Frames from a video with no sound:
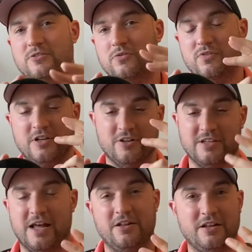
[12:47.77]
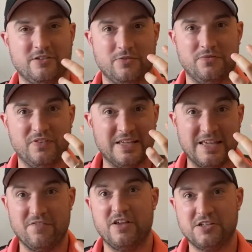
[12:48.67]
sort of you look down at it, sort of
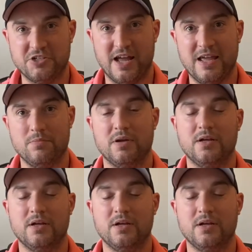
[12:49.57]
forgiving shape.